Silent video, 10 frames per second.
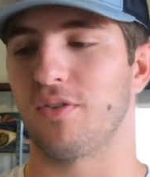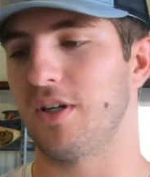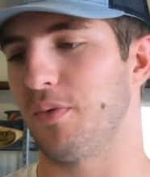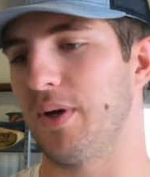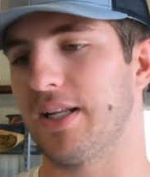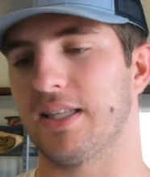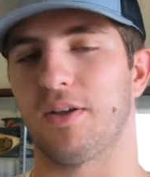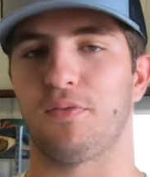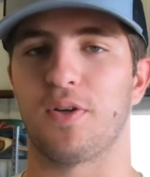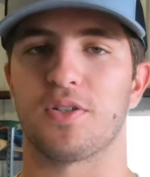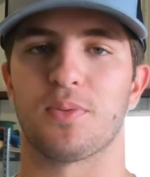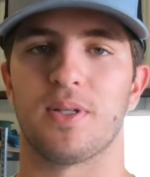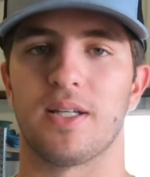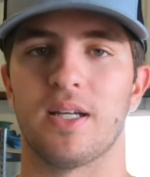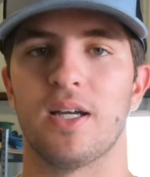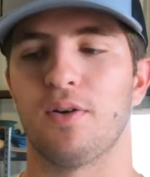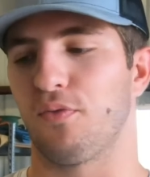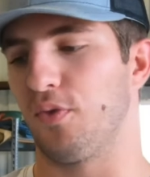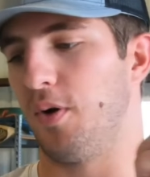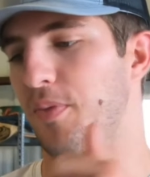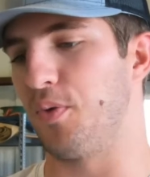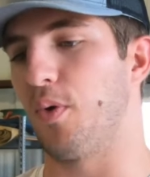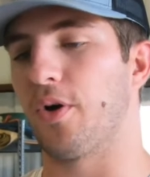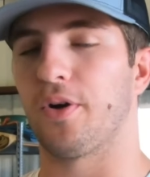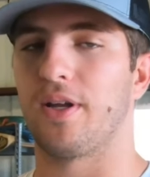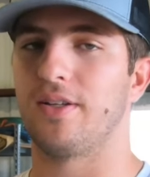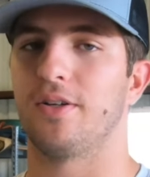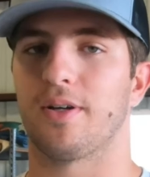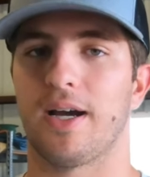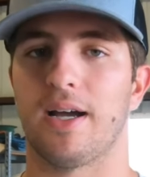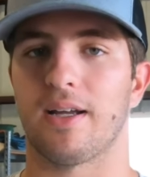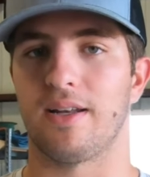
You need a way to get that fish really from the water into your kayak,